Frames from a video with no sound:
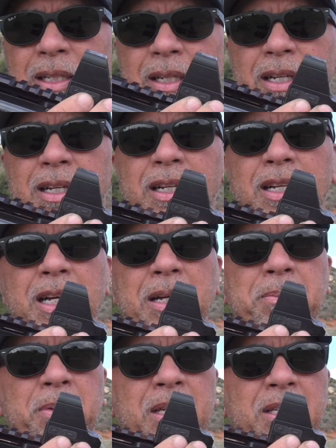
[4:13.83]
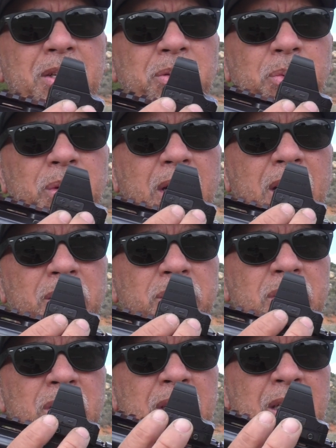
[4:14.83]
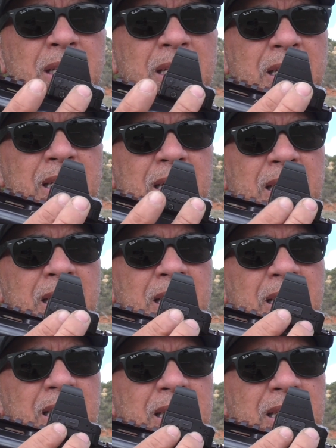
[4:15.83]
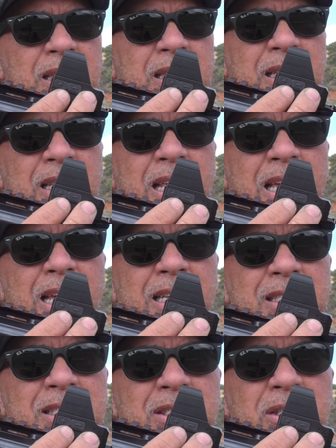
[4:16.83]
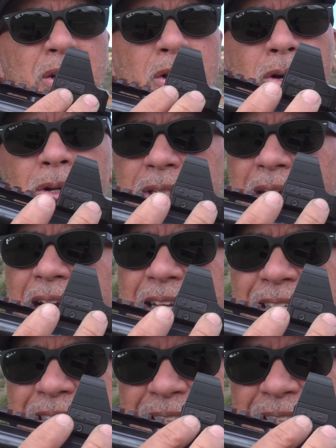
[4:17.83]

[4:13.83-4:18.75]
What else? And that's all that I can